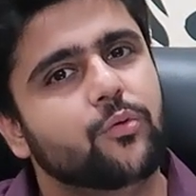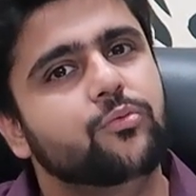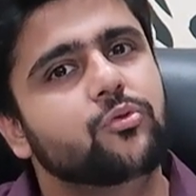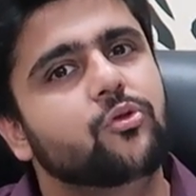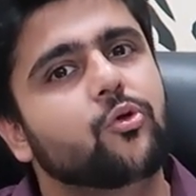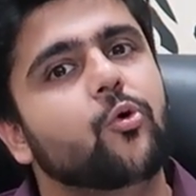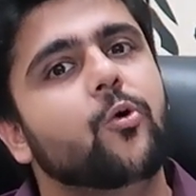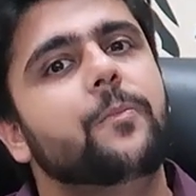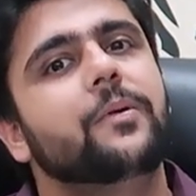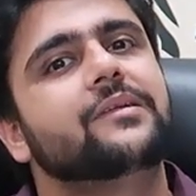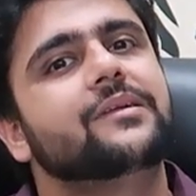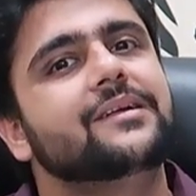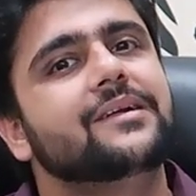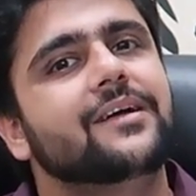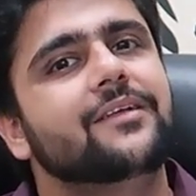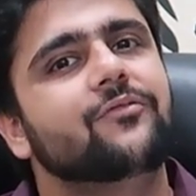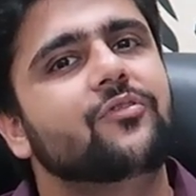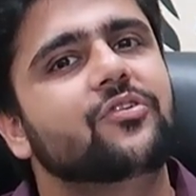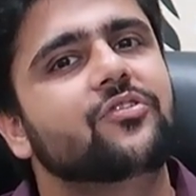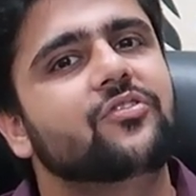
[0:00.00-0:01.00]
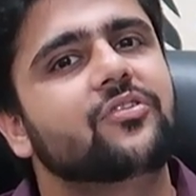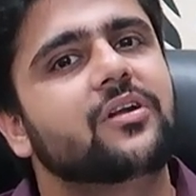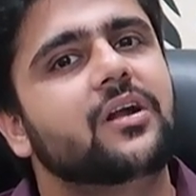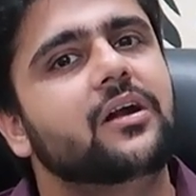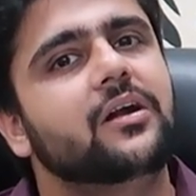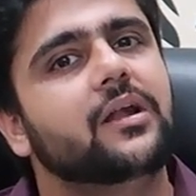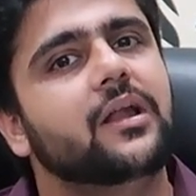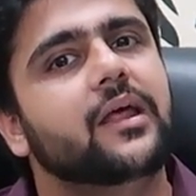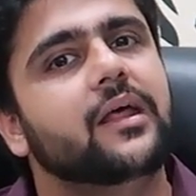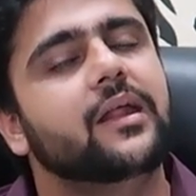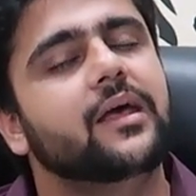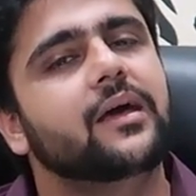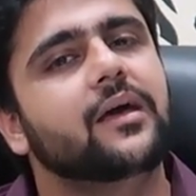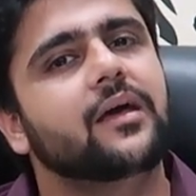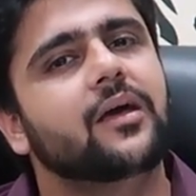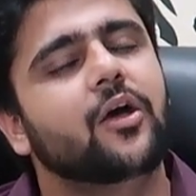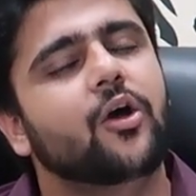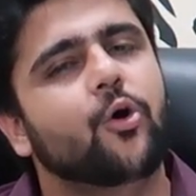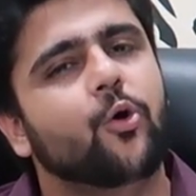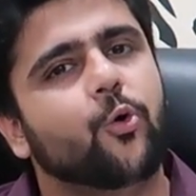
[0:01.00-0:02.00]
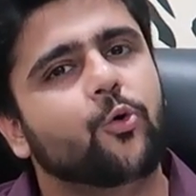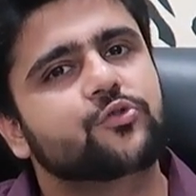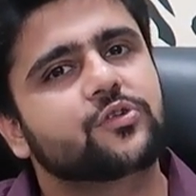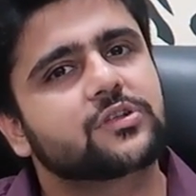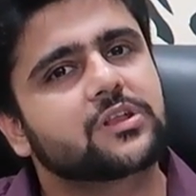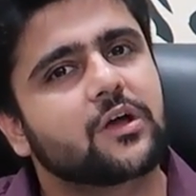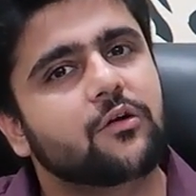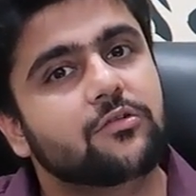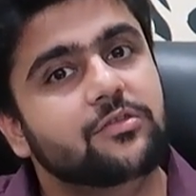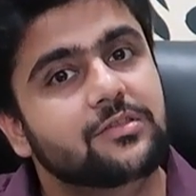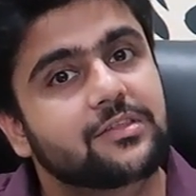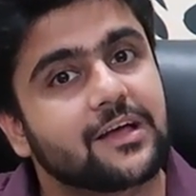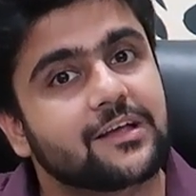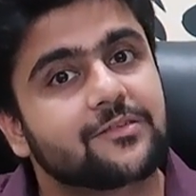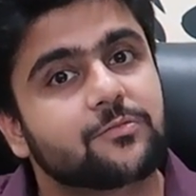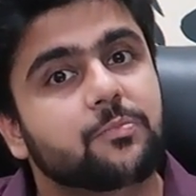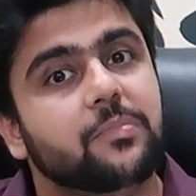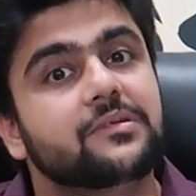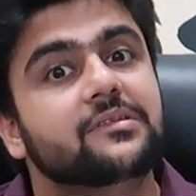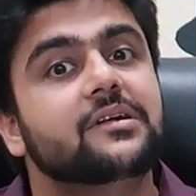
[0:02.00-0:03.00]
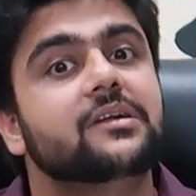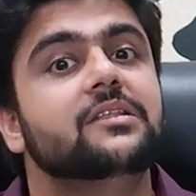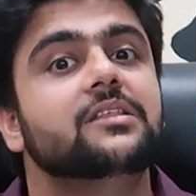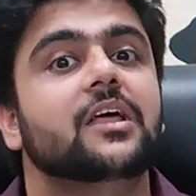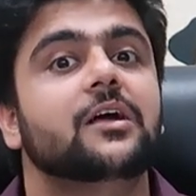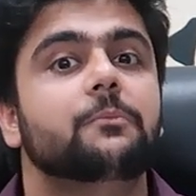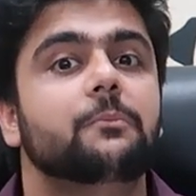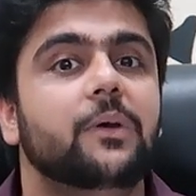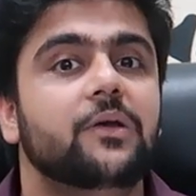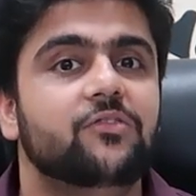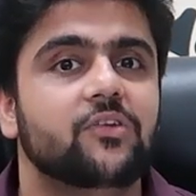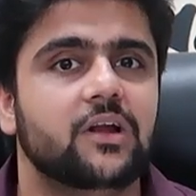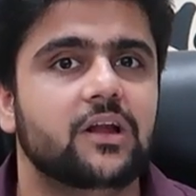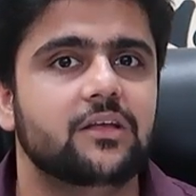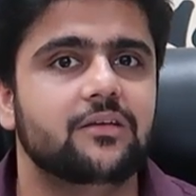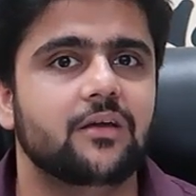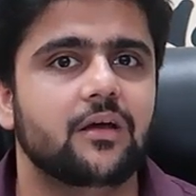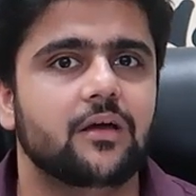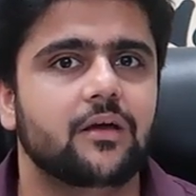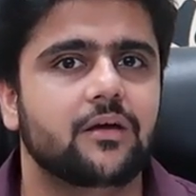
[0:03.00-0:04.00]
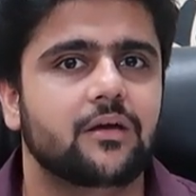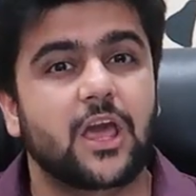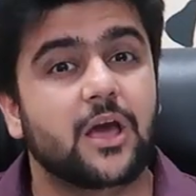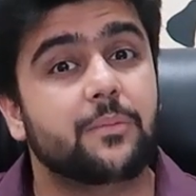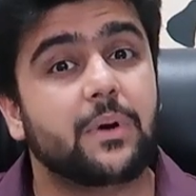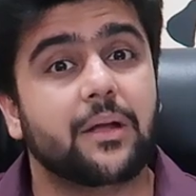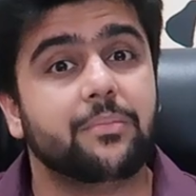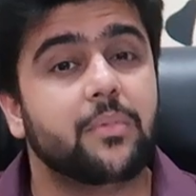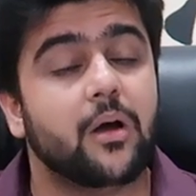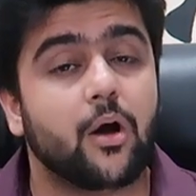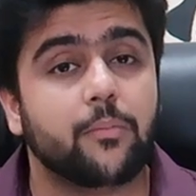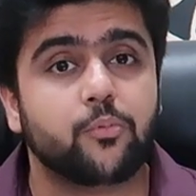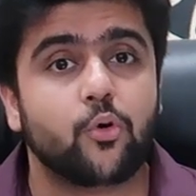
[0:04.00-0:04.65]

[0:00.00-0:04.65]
The 2% conversion rate we are currently achieving could potentially rise to 10%.